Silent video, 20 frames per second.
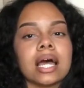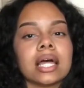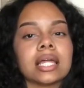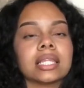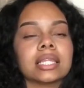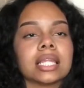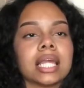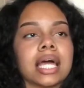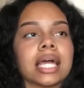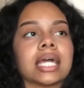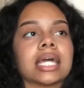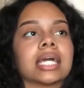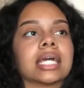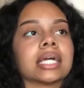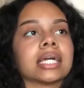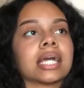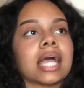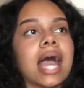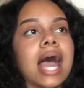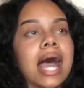
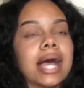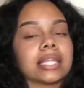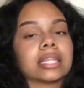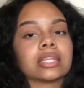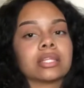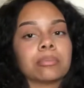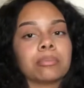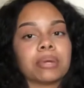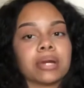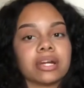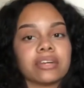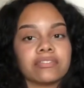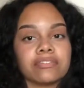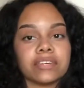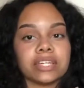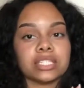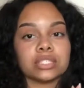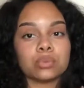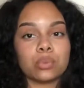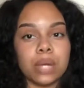like at the
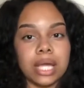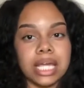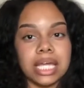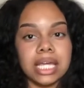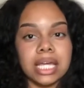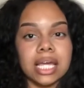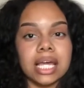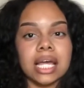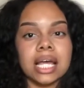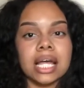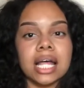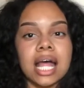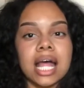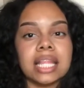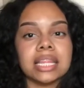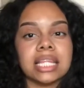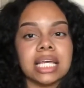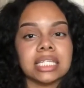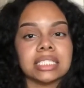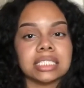perfect weight.
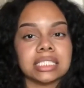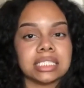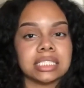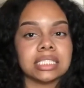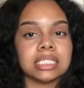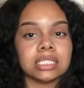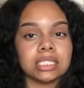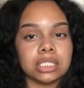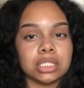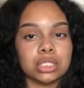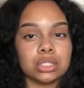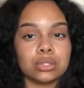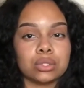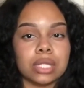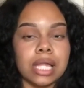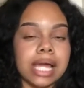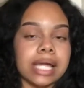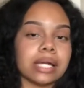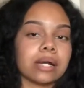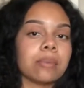They just need to do
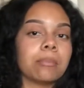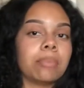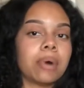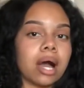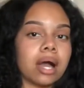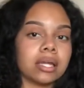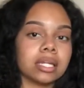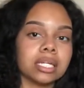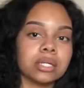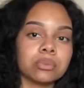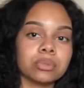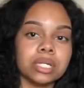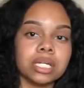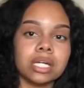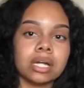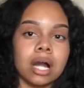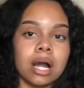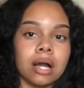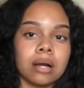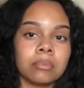like a body
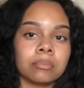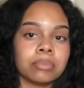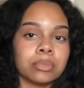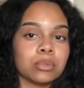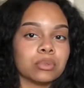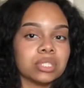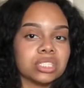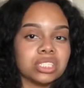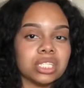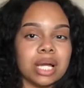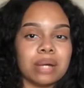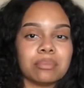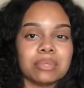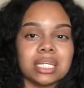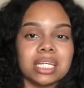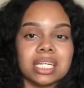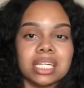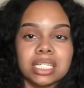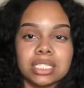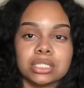recomp, which I'm gonna
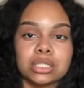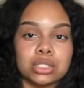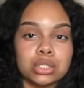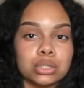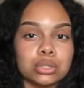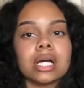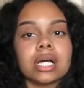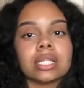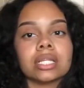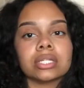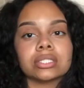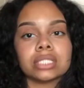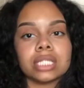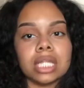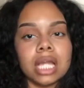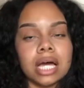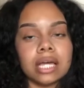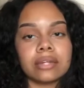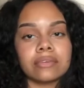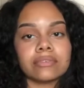get into. There's a
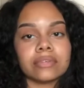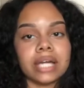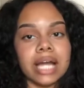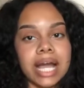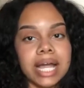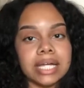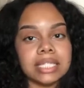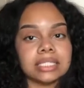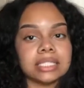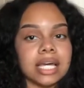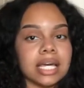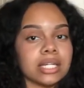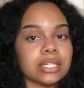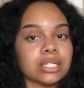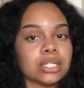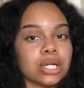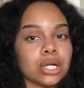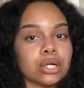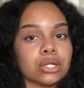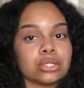lot of guys and
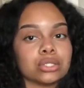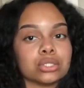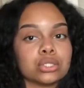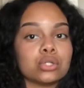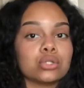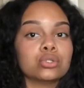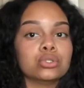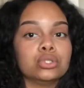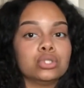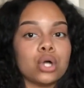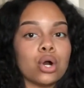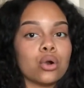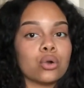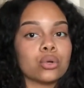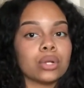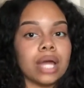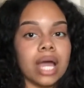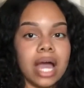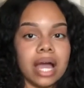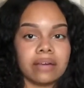girls who
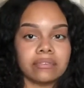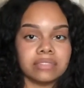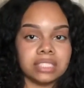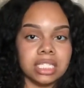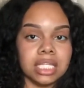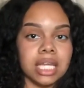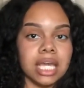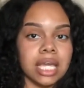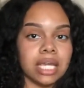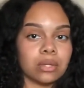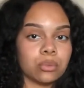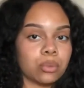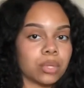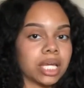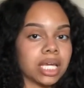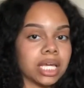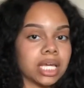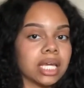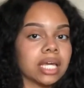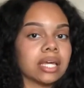don't have to gain
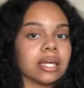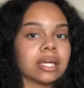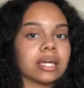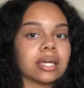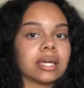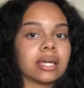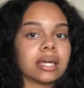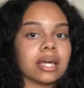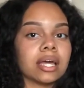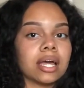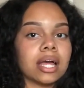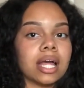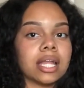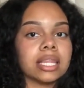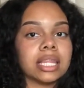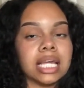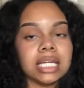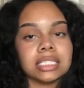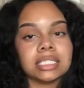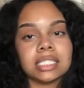weight.
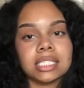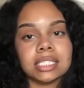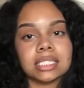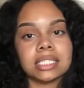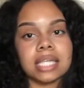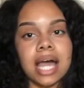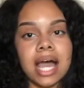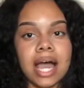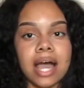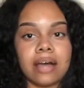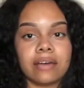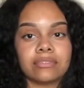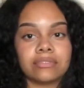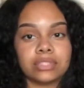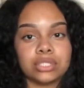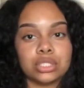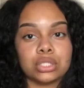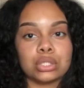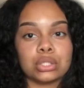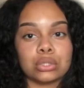They just have
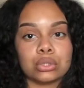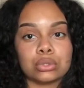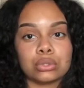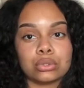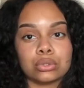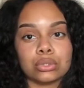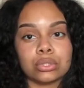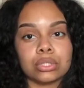to